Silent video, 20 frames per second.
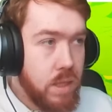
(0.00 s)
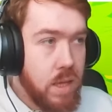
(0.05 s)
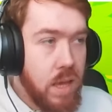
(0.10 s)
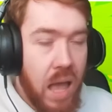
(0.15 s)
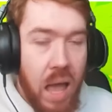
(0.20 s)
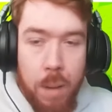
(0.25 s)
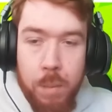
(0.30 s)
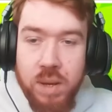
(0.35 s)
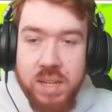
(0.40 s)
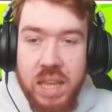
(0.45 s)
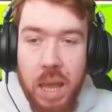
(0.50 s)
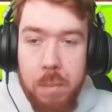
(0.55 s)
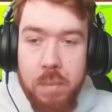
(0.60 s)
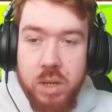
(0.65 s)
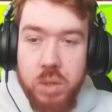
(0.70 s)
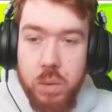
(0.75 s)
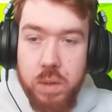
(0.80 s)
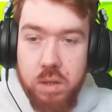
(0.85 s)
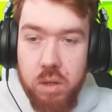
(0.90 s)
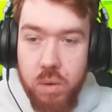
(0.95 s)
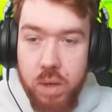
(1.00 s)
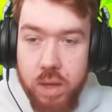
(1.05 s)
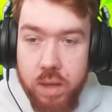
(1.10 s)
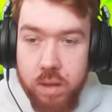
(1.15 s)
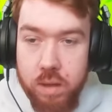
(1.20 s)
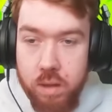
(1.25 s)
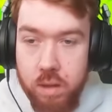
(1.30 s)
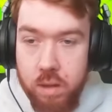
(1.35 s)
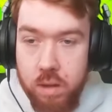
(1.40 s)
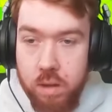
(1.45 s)
How much damage do we do here?
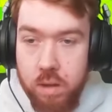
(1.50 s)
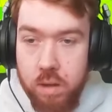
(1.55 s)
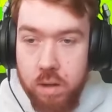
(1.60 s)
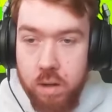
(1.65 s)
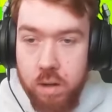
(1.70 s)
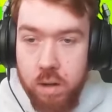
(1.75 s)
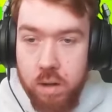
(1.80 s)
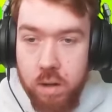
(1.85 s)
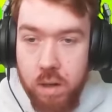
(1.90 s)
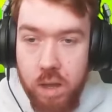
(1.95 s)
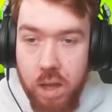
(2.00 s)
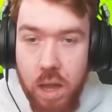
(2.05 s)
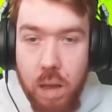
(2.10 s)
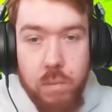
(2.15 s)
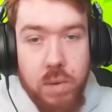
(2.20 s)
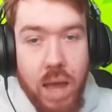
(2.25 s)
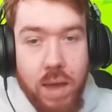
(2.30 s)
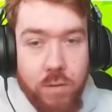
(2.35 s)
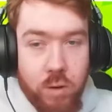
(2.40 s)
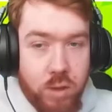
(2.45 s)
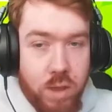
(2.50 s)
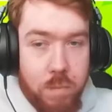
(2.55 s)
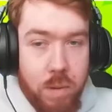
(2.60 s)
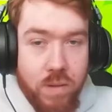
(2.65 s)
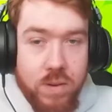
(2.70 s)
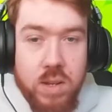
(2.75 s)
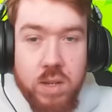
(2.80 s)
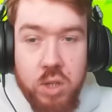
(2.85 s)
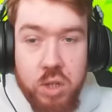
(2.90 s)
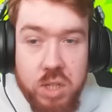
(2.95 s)
And we haven't got the
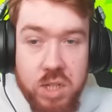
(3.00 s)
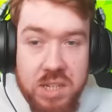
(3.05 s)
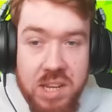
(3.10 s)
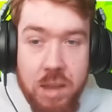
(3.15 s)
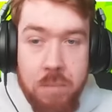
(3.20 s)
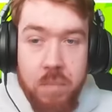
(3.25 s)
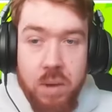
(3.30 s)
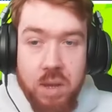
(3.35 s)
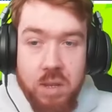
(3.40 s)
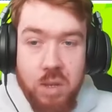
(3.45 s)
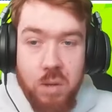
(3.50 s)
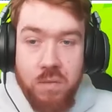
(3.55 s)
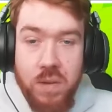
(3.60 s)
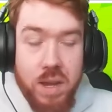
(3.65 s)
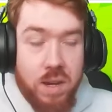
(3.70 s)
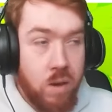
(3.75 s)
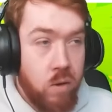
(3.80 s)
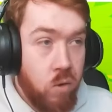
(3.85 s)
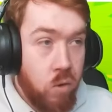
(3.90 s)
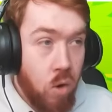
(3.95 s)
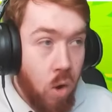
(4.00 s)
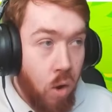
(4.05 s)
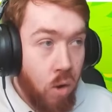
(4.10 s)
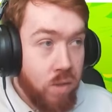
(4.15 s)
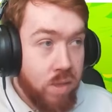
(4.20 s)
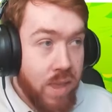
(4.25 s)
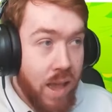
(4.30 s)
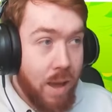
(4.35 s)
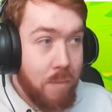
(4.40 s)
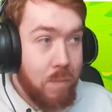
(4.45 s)
boss on just yet, but to be fair,
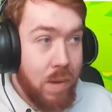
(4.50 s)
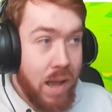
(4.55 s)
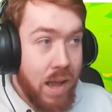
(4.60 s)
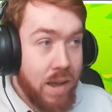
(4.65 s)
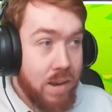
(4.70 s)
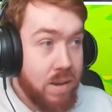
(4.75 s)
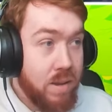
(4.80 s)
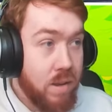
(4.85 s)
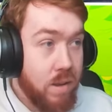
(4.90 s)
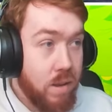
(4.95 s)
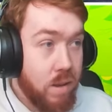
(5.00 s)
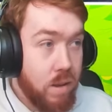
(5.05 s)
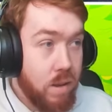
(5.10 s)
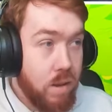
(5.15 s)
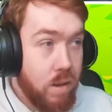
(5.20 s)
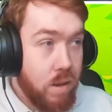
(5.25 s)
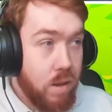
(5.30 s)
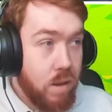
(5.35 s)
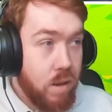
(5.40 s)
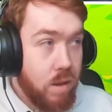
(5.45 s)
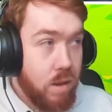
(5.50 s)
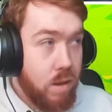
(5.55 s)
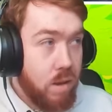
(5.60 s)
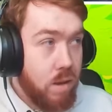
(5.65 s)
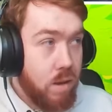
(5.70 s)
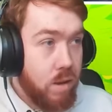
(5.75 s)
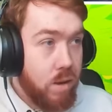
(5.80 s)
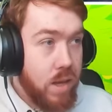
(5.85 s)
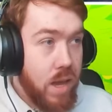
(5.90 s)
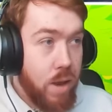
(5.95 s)
not that bad.
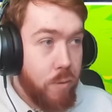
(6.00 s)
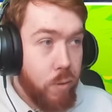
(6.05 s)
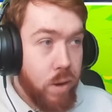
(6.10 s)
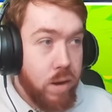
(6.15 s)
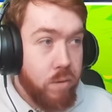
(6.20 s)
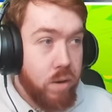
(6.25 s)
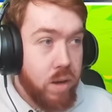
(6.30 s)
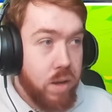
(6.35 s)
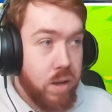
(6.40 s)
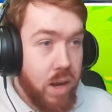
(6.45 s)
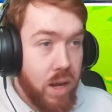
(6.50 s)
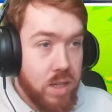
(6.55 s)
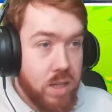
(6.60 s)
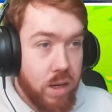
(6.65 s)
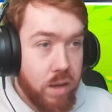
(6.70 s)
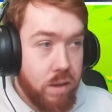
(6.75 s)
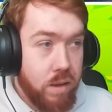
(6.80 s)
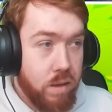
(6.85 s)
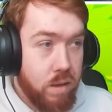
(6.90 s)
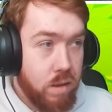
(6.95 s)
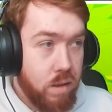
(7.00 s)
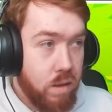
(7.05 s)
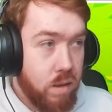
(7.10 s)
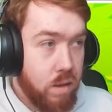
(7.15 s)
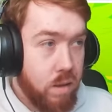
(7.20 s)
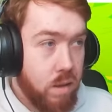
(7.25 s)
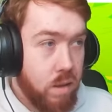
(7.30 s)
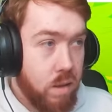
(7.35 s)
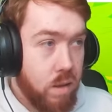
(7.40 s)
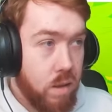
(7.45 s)
Yeah, really, really good, actually.
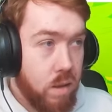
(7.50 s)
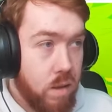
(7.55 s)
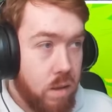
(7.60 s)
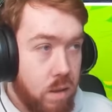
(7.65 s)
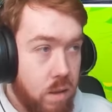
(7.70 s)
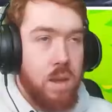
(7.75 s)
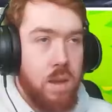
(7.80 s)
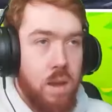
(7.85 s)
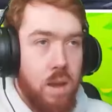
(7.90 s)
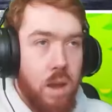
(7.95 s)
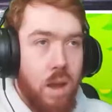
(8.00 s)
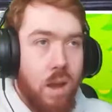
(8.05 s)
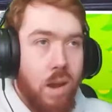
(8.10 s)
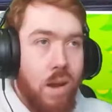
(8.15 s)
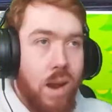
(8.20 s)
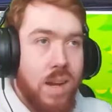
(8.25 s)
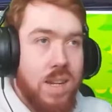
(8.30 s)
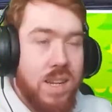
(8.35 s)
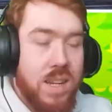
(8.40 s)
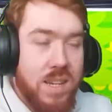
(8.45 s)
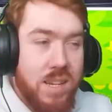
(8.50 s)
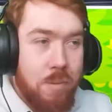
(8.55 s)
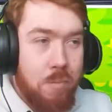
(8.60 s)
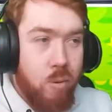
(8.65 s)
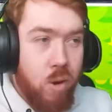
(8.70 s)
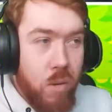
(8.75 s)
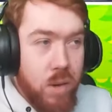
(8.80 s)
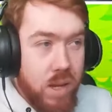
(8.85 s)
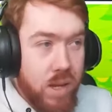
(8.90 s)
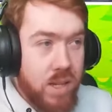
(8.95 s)
Alright, so this is
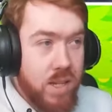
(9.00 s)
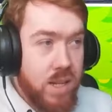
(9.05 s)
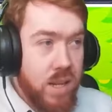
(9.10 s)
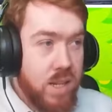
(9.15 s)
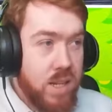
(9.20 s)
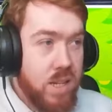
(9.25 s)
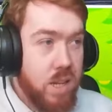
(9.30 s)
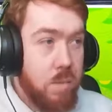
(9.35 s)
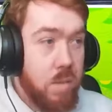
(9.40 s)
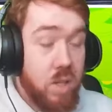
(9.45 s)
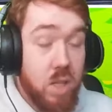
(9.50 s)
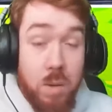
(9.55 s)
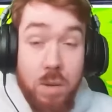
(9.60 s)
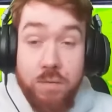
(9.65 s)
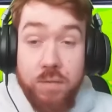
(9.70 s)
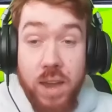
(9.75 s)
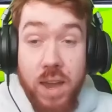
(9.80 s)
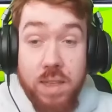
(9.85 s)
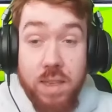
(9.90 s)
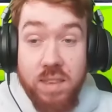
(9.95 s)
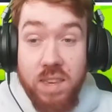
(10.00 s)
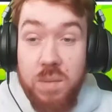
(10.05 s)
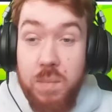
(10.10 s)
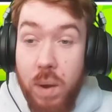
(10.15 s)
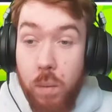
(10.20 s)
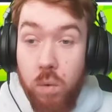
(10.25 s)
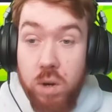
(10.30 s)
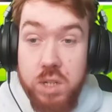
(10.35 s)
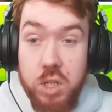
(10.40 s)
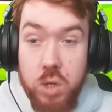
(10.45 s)
probably consistent, but to be fair, the team I
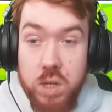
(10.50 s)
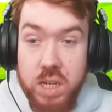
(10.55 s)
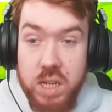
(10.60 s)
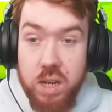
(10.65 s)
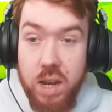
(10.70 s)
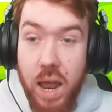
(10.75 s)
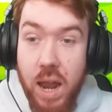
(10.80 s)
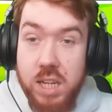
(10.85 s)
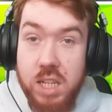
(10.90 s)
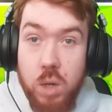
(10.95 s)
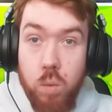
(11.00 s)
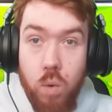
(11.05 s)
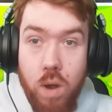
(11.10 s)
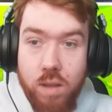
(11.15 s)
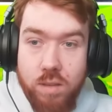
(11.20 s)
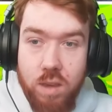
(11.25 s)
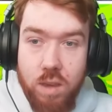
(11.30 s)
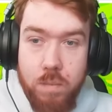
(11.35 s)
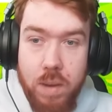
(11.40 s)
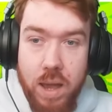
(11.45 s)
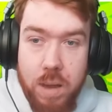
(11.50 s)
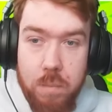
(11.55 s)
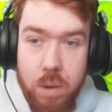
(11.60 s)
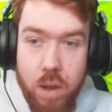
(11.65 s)
was using actually weren't too bad.